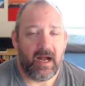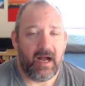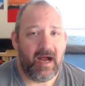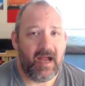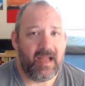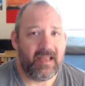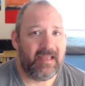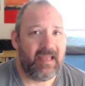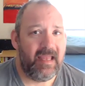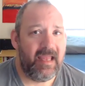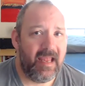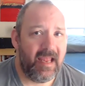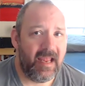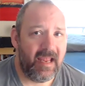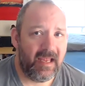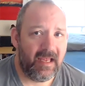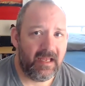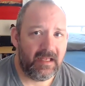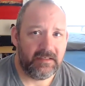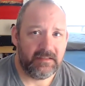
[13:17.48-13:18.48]
I
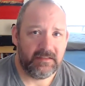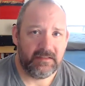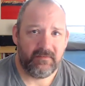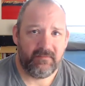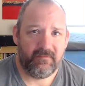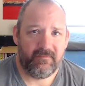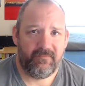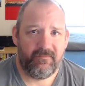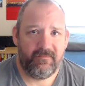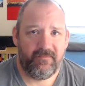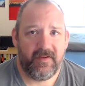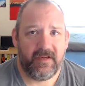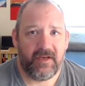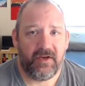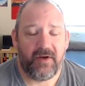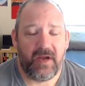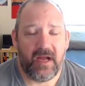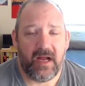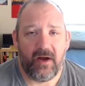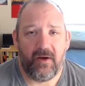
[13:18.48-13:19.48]
can't
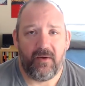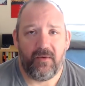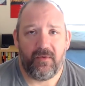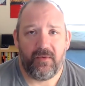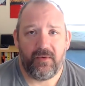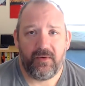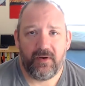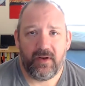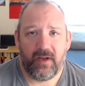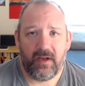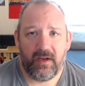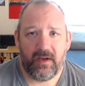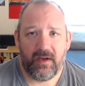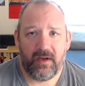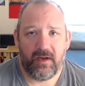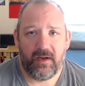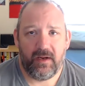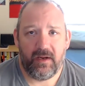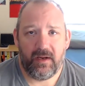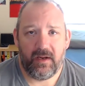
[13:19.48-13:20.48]
figure out,
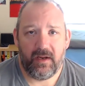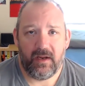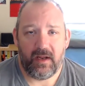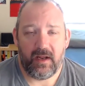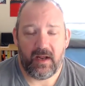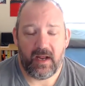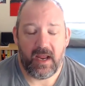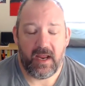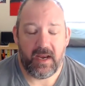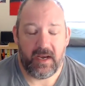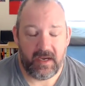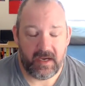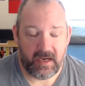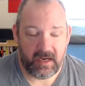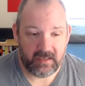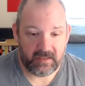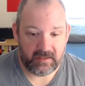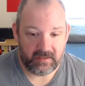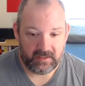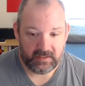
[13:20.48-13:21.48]
and
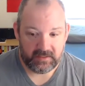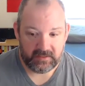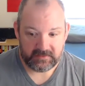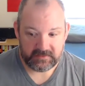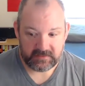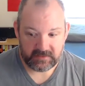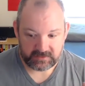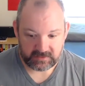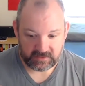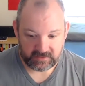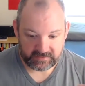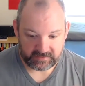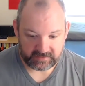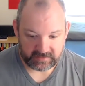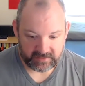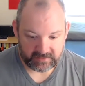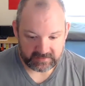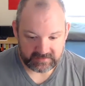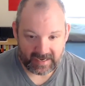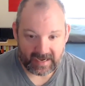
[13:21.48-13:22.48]
it's such a
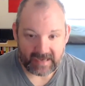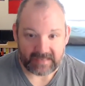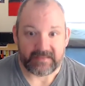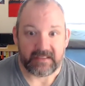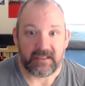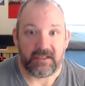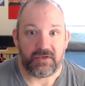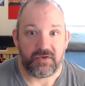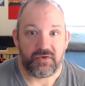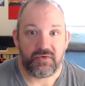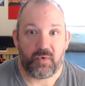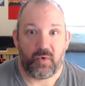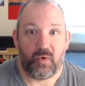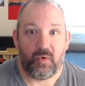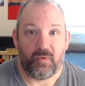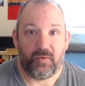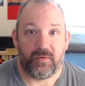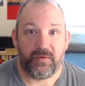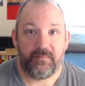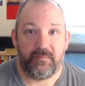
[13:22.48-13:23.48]
tightly
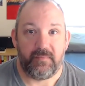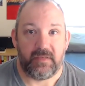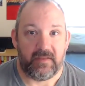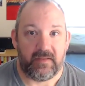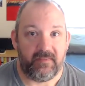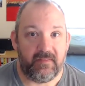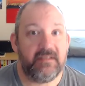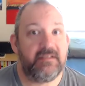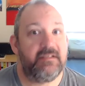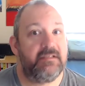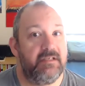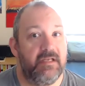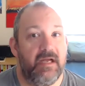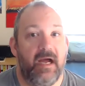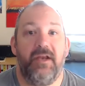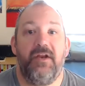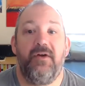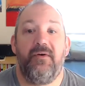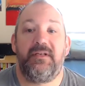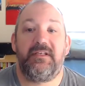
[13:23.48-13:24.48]
controlled me. This,
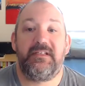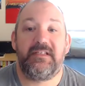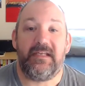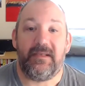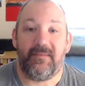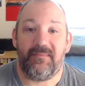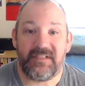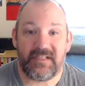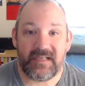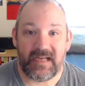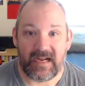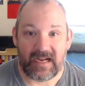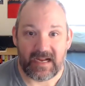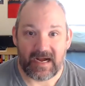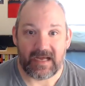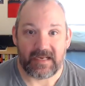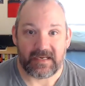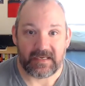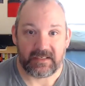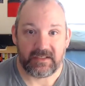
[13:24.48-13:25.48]
I know it seems
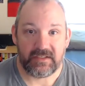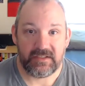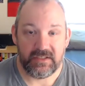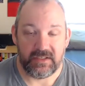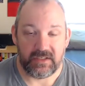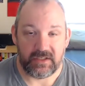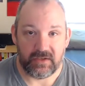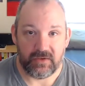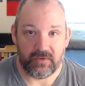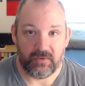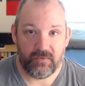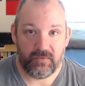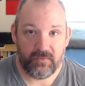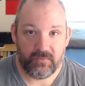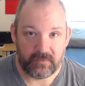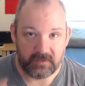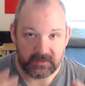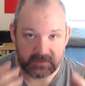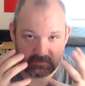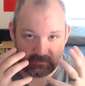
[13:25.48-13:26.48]
chaotic to you,
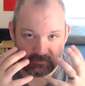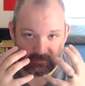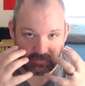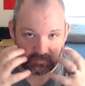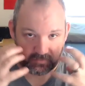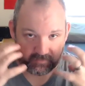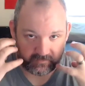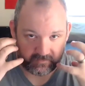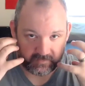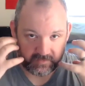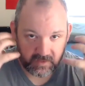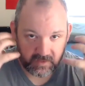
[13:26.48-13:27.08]
this sort of,